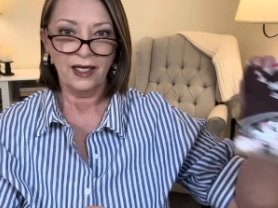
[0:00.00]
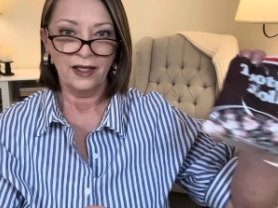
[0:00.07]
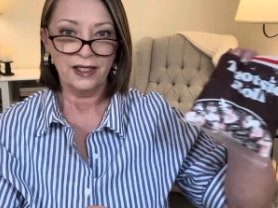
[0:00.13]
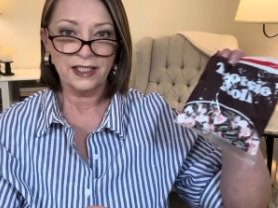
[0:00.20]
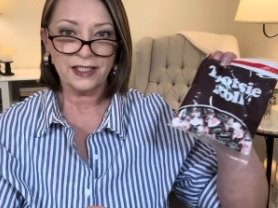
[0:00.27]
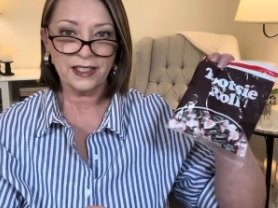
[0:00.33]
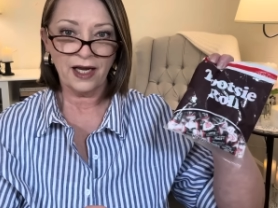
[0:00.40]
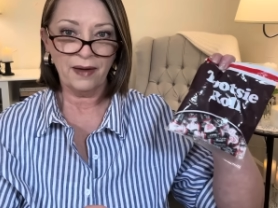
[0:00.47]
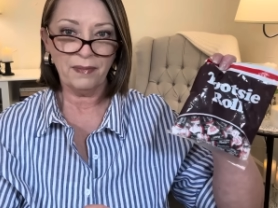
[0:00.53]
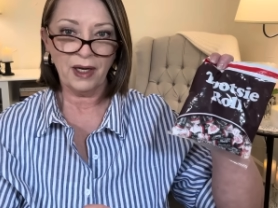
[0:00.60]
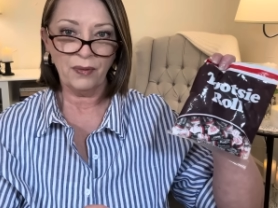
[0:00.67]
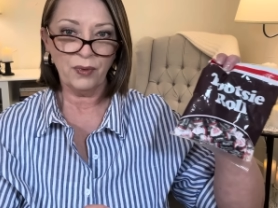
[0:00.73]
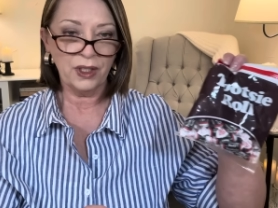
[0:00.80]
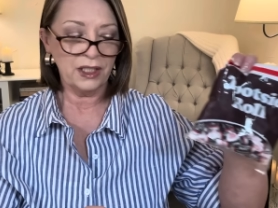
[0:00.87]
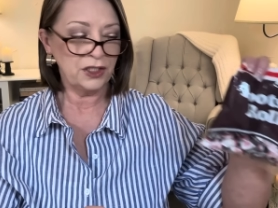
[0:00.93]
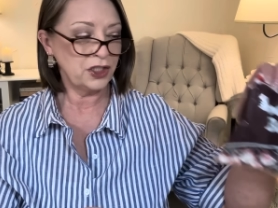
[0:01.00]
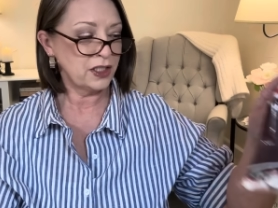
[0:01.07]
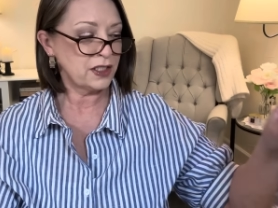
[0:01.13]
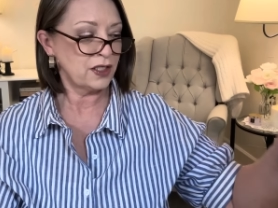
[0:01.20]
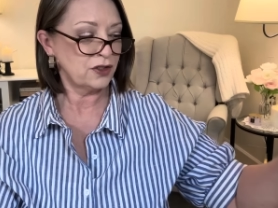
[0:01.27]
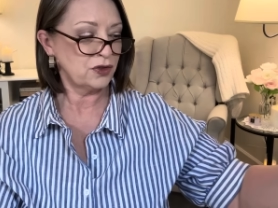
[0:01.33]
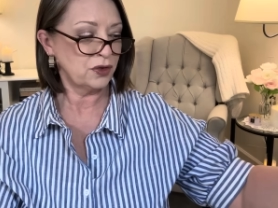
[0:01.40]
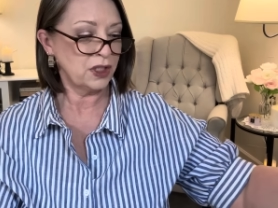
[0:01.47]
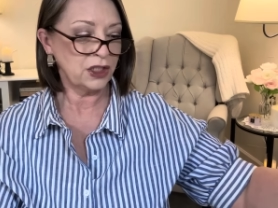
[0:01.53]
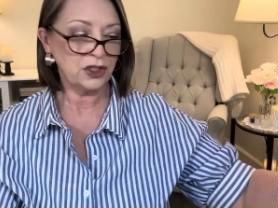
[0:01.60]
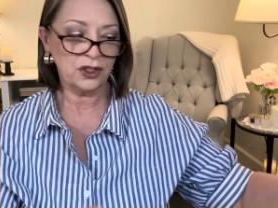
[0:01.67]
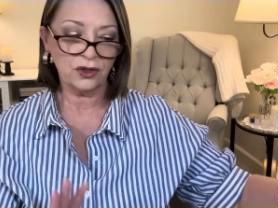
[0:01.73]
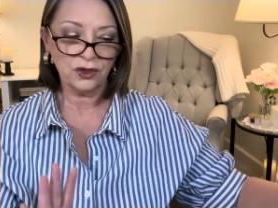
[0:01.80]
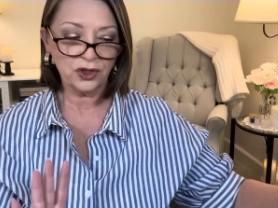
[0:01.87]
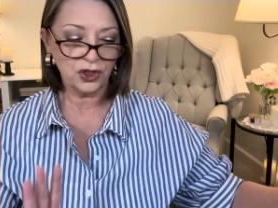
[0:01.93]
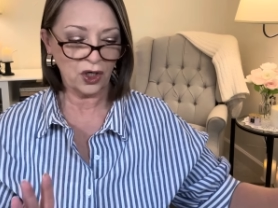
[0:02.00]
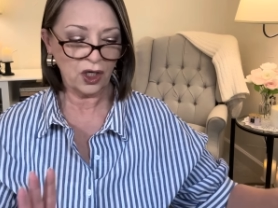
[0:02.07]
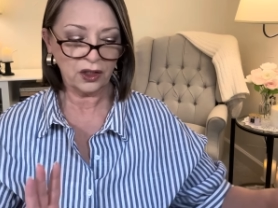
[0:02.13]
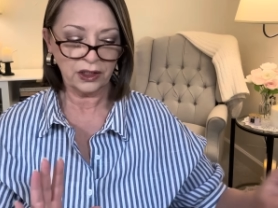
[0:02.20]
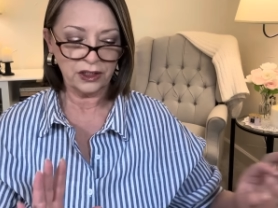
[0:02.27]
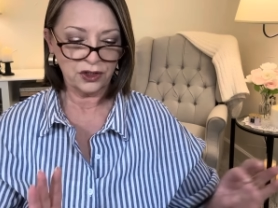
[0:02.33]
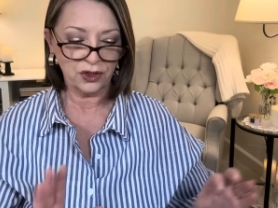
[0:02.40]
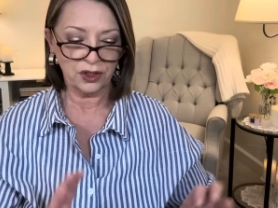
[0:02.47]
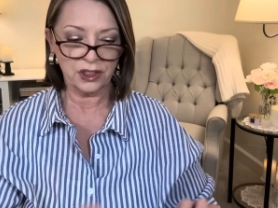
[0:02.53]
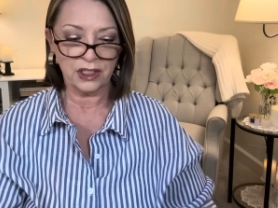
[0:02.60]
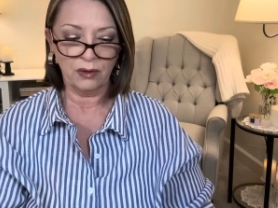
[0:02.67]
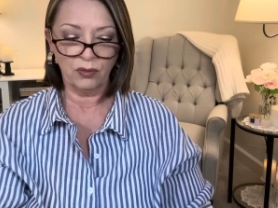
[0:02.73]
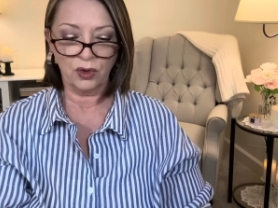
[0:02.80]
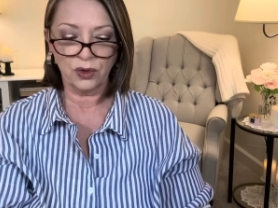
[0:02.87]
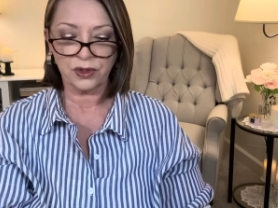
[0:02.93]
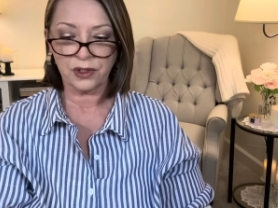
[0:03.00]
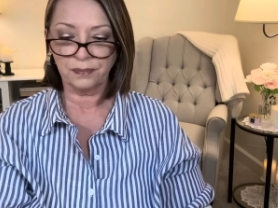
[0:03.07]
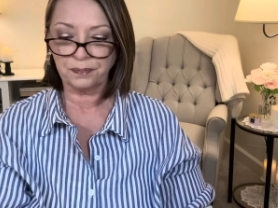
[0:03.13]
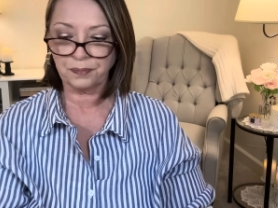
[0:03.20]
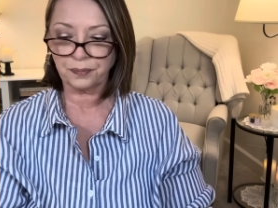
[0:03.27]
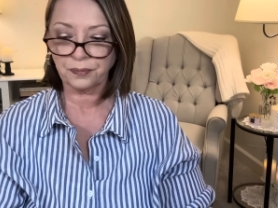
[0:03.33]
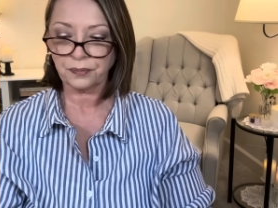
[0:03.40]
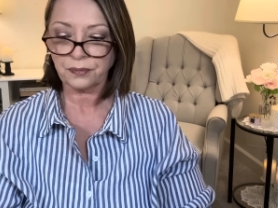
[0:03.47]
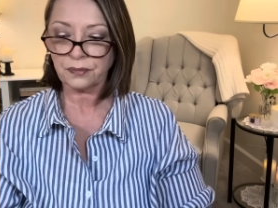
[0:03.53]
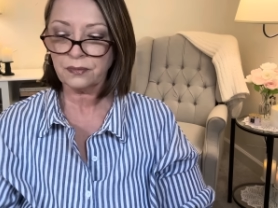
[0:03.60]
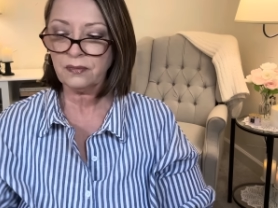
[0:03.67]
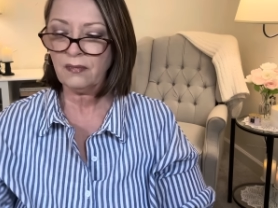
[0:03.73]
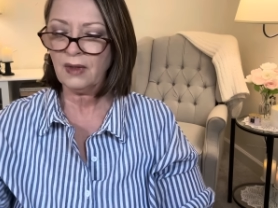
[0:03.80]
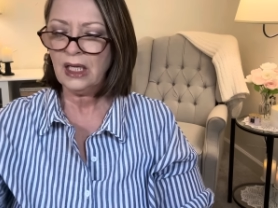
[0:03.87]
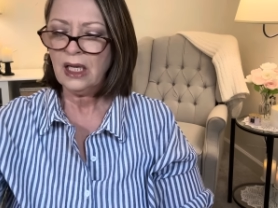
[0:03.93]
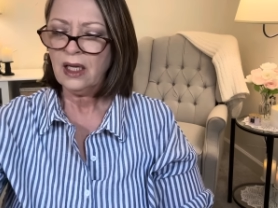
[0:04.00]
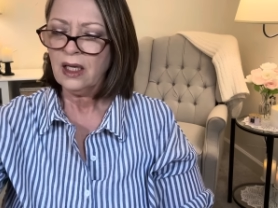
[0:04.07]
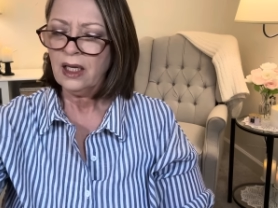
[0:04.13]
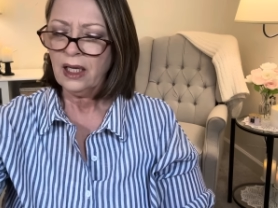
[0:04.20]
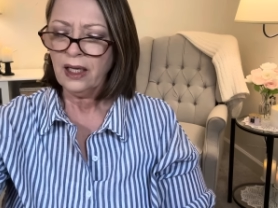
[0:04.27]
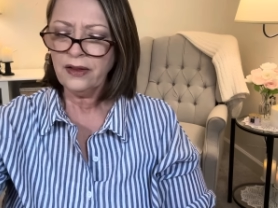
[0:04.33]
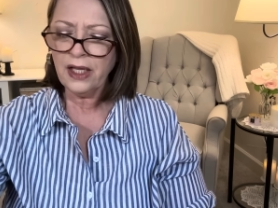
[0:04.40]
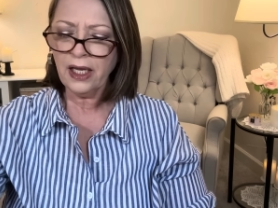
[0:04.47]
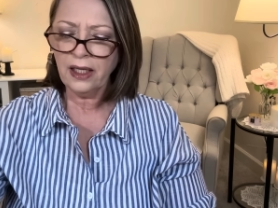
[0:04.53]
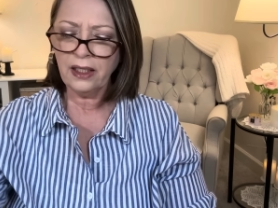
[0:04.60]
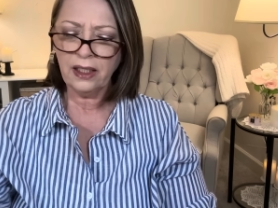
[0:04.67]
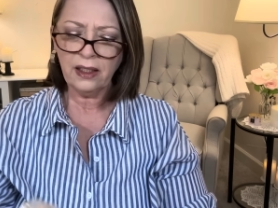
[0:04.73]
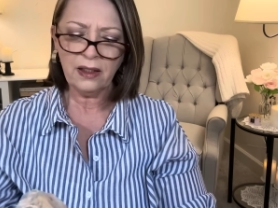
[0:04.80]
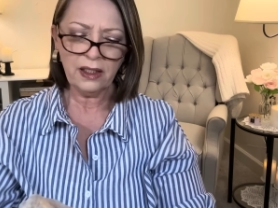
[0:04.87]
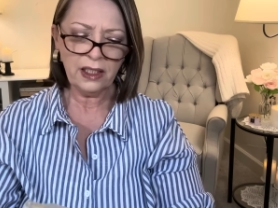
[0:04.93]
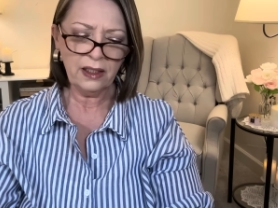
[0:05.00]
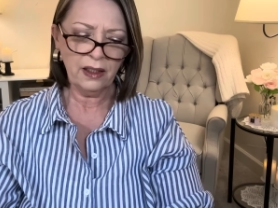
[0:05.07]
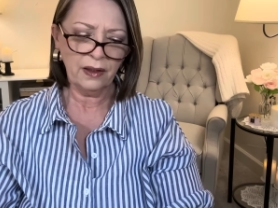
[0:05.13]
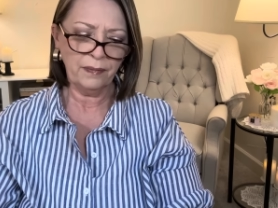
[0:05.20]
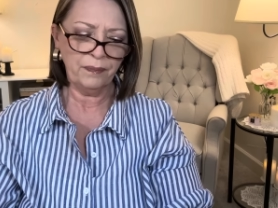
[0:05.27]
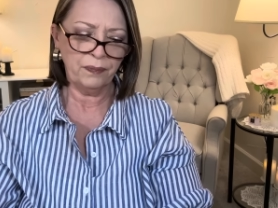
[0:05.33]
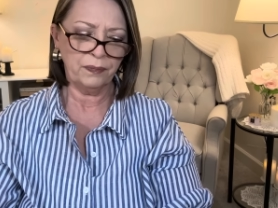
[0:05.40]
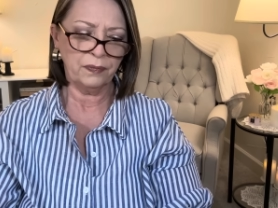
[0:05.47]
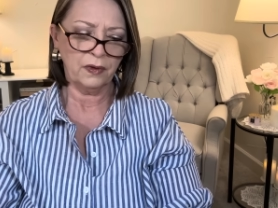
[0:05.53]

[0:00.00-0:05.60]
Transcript: This time I wanted just the traditional chocolate Tootsie Rolls. Then in the, um,